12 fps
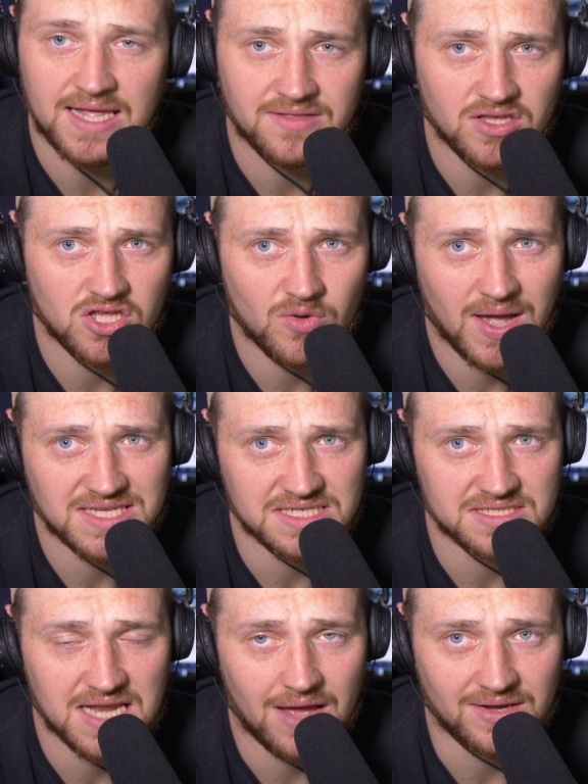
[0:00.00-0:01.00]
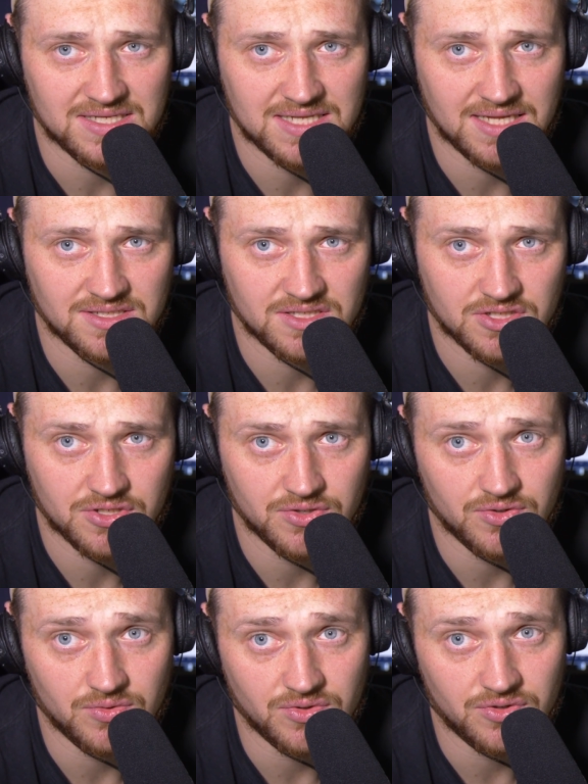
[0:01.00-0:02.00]
In the US, this now extends to,
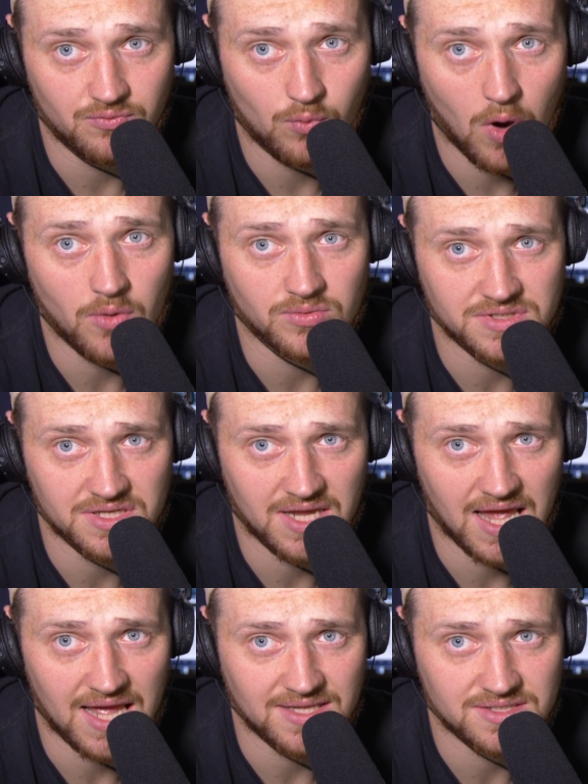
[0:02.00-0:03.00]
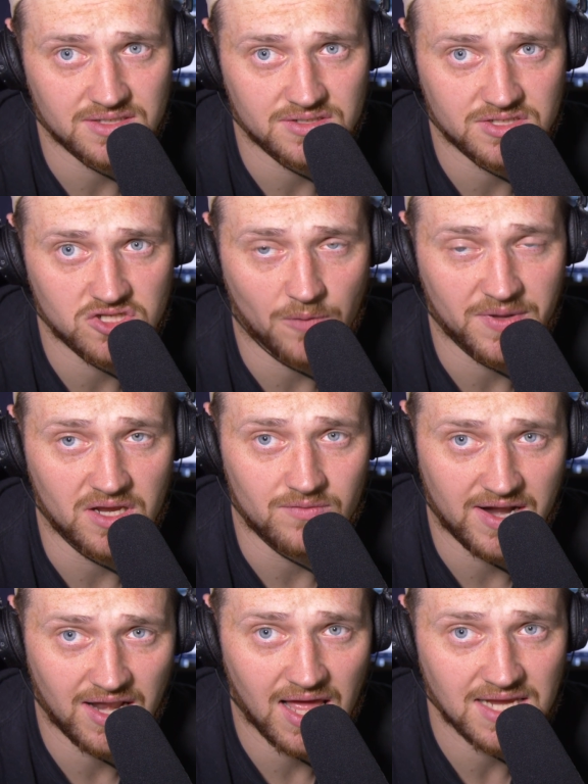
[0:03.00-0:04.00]
you won't get stopping at
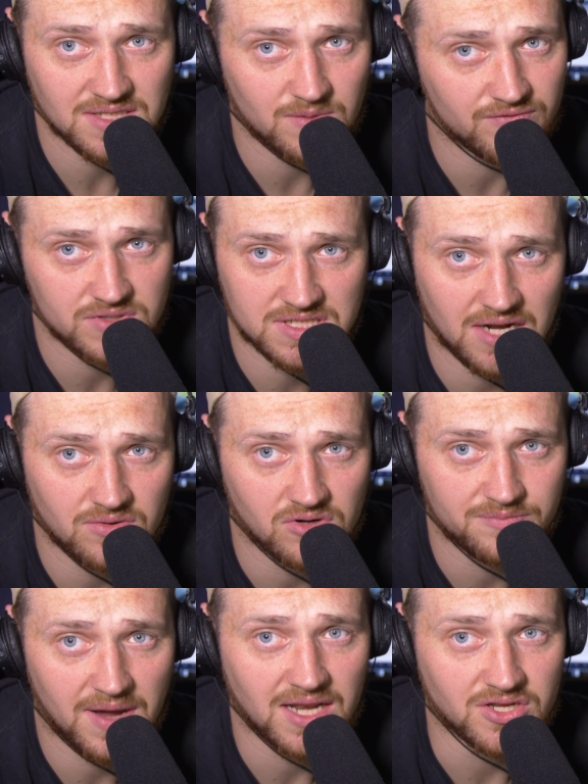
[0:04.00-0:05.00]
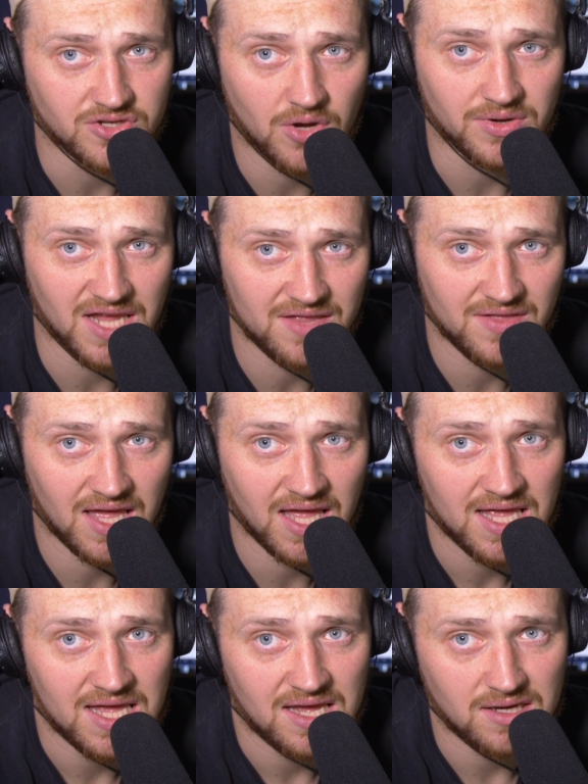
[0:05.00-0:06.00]
red lights with standard autopilot. You don't get that.